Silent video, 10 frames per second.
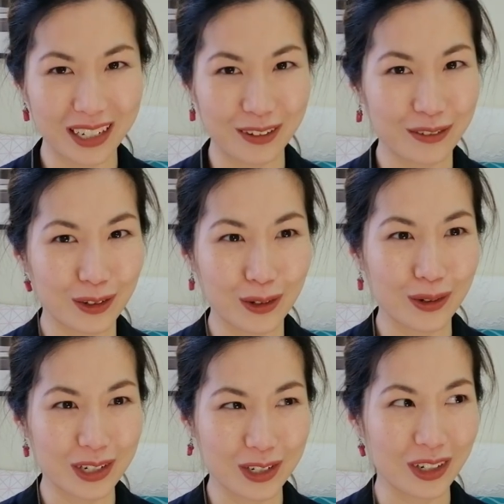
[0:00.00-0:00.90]
if
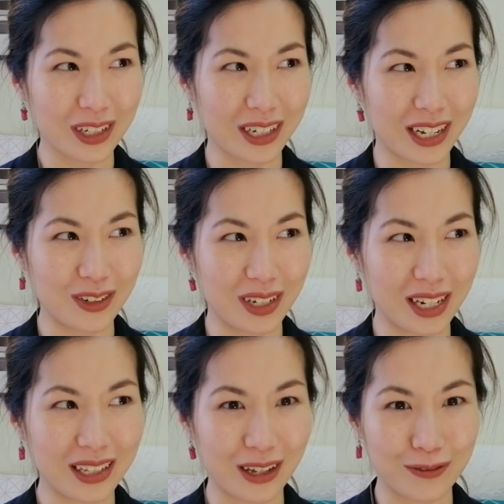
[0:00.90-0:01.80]
you're a jogger and you
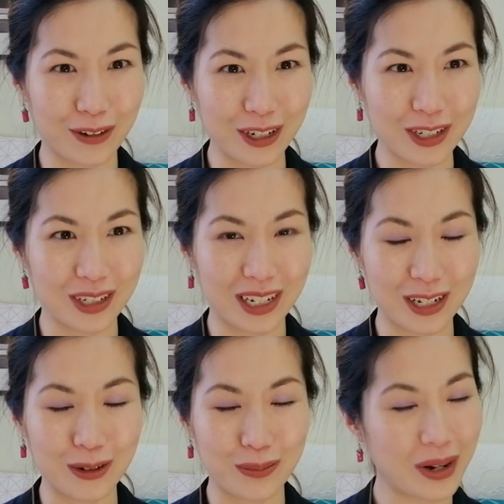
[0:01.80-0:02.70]
need that function
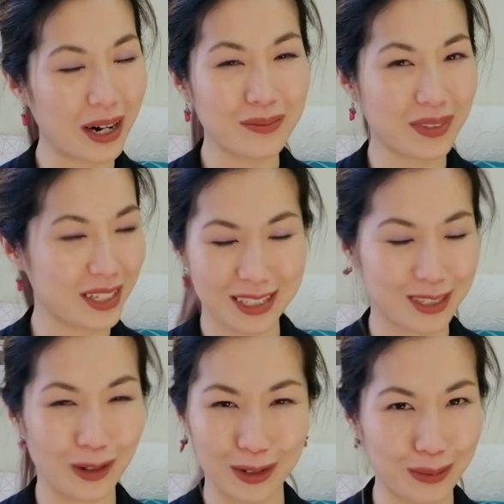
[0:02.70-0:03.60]
in your pram, this is
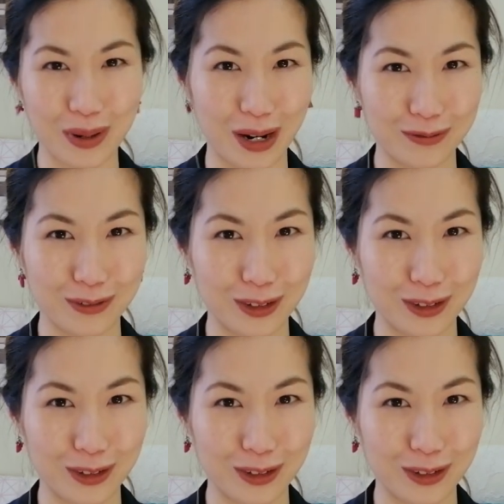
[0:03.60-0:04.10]
not the pram for